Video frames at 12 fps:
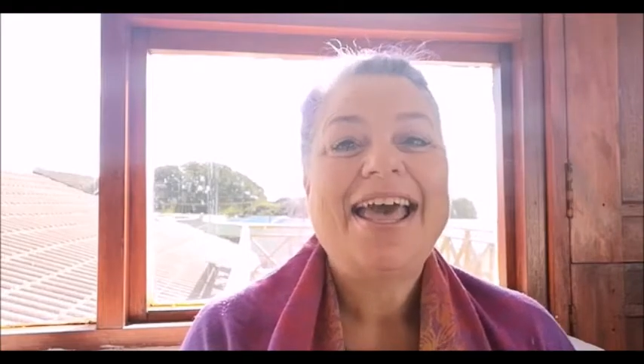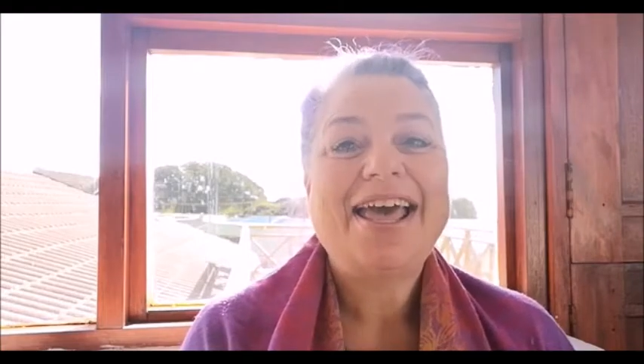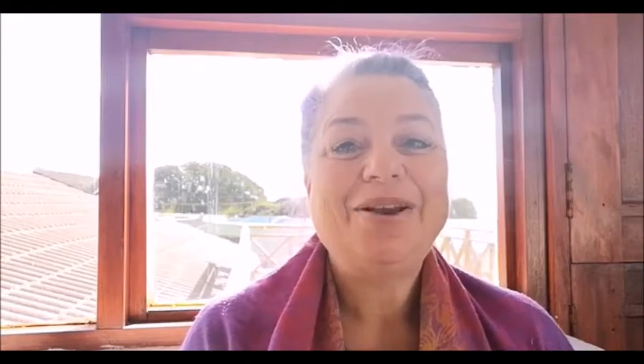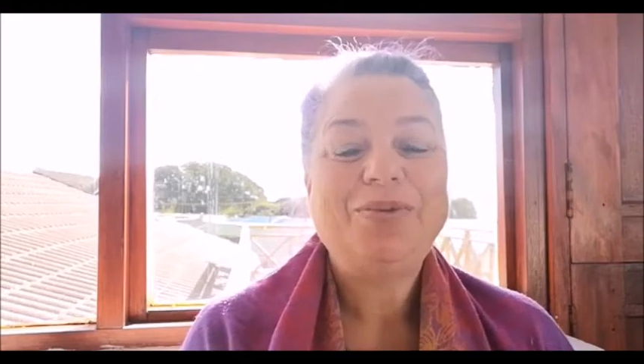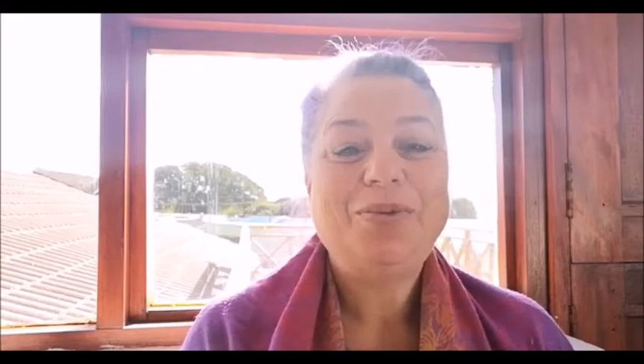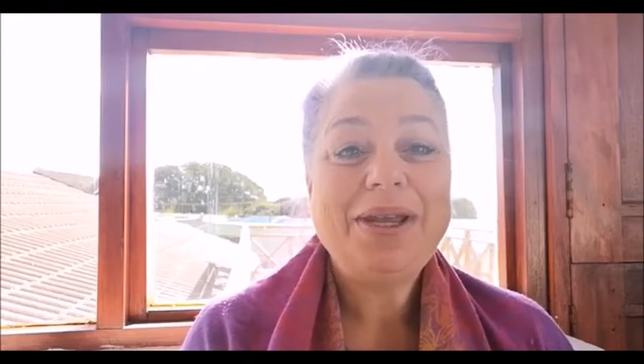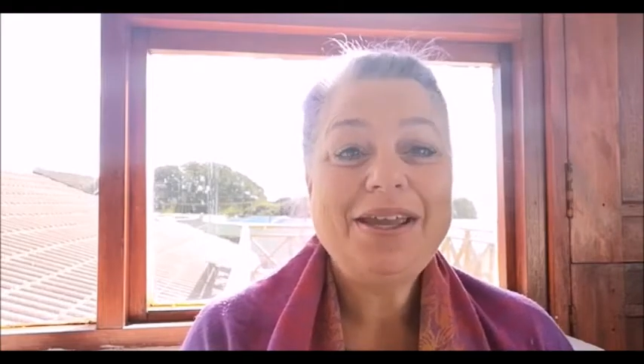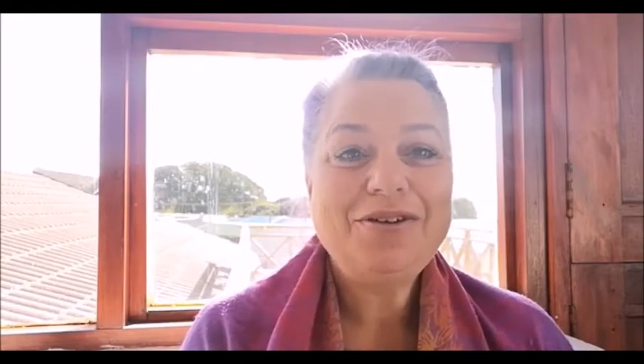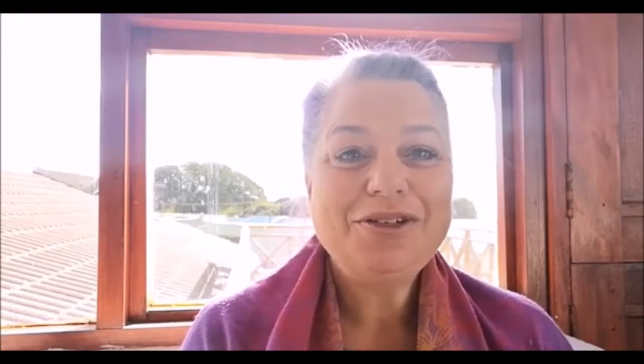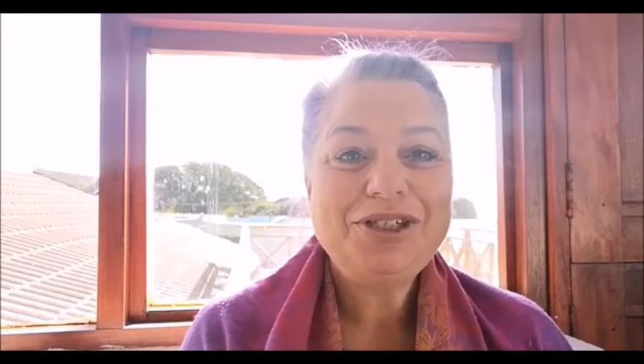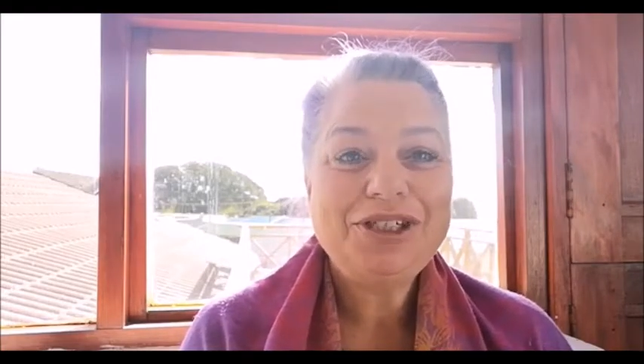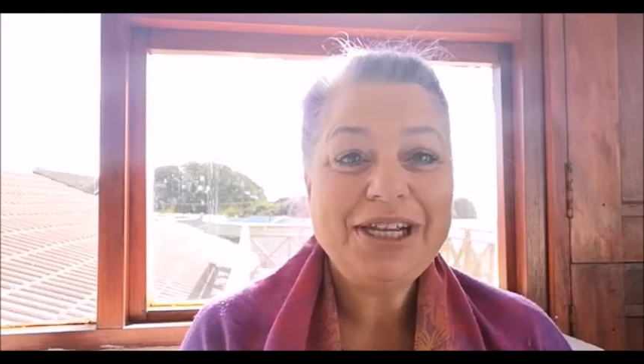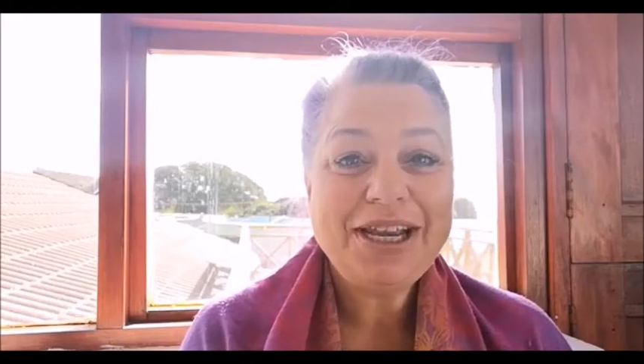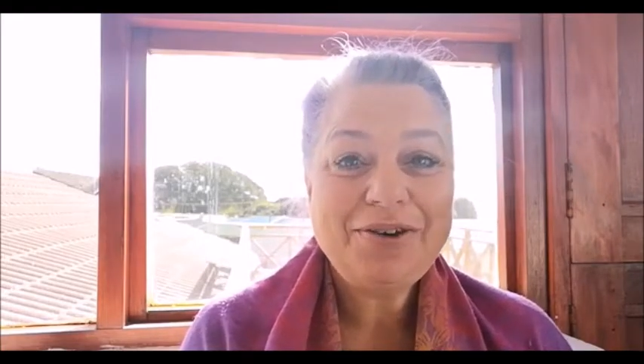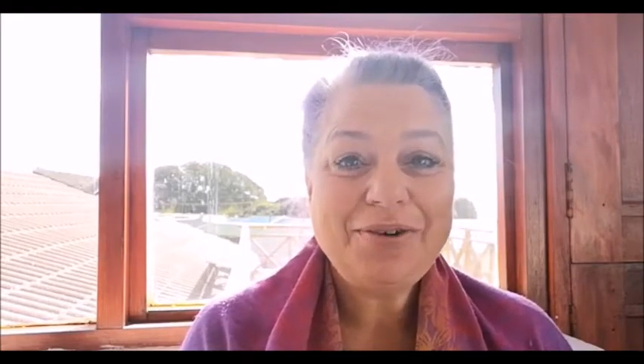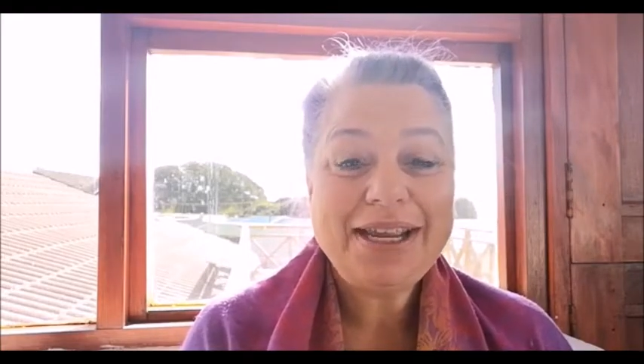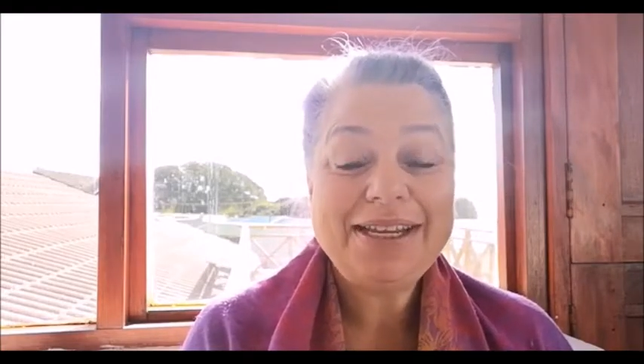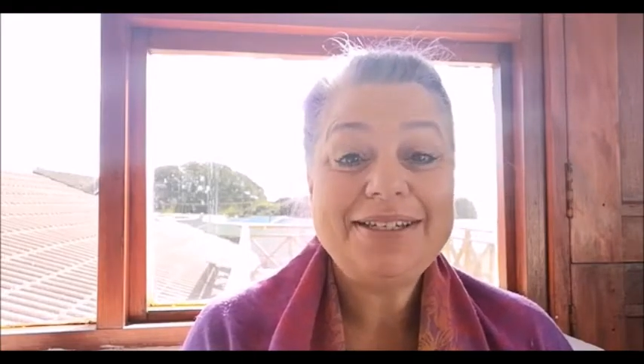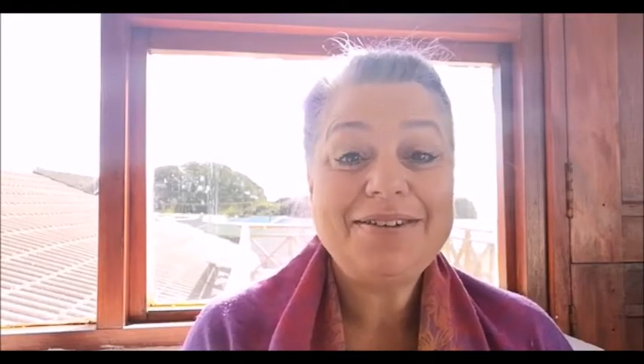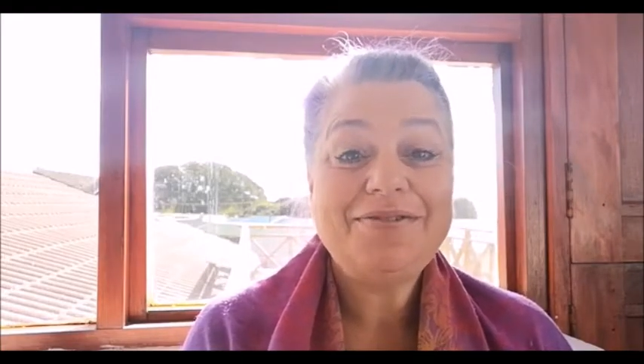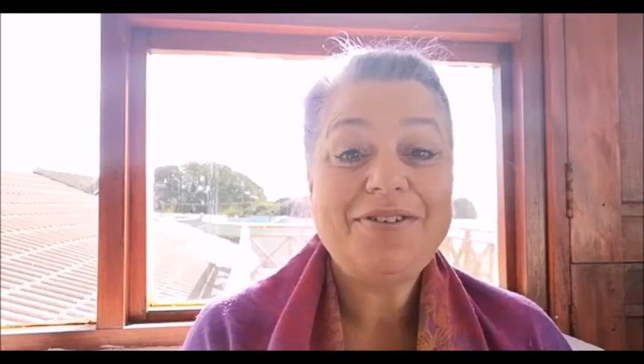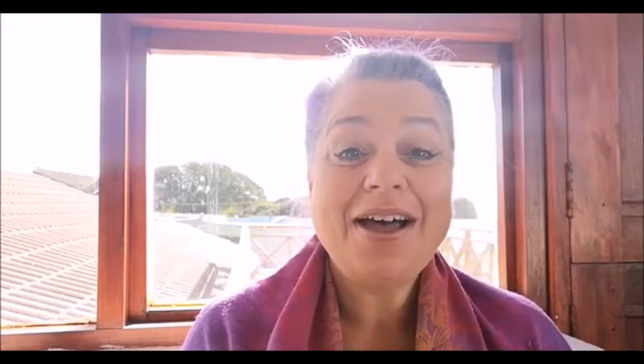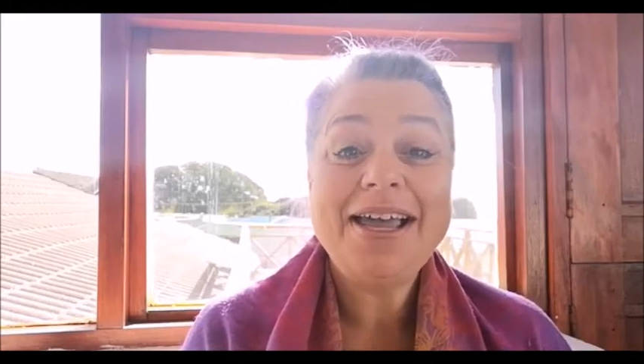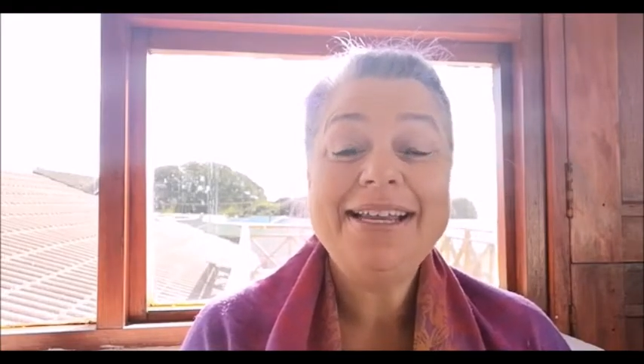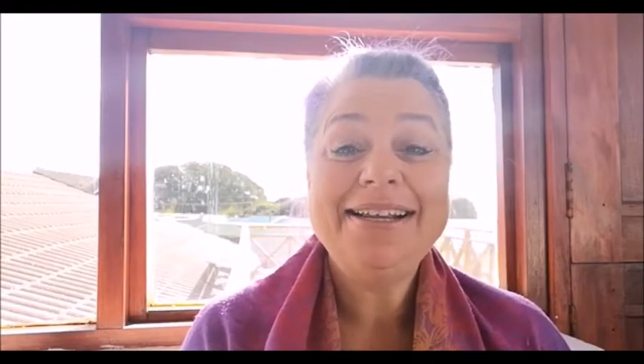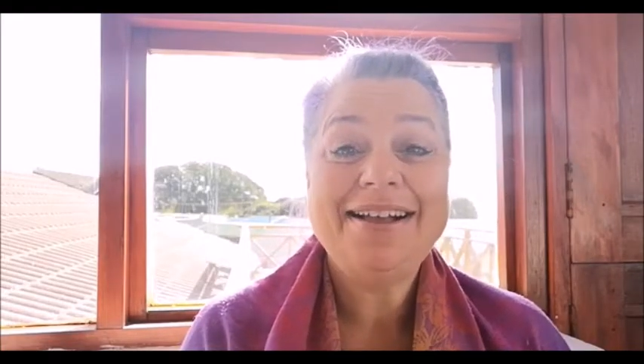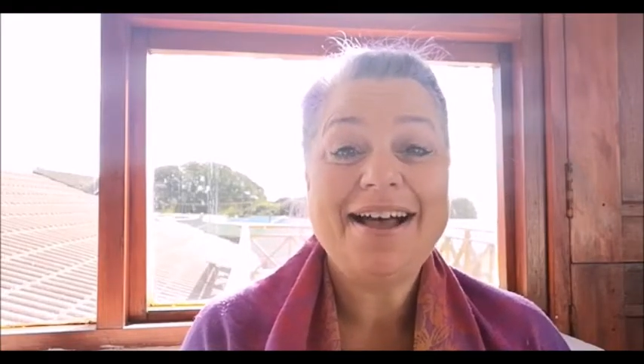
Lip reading: and we are sharing divine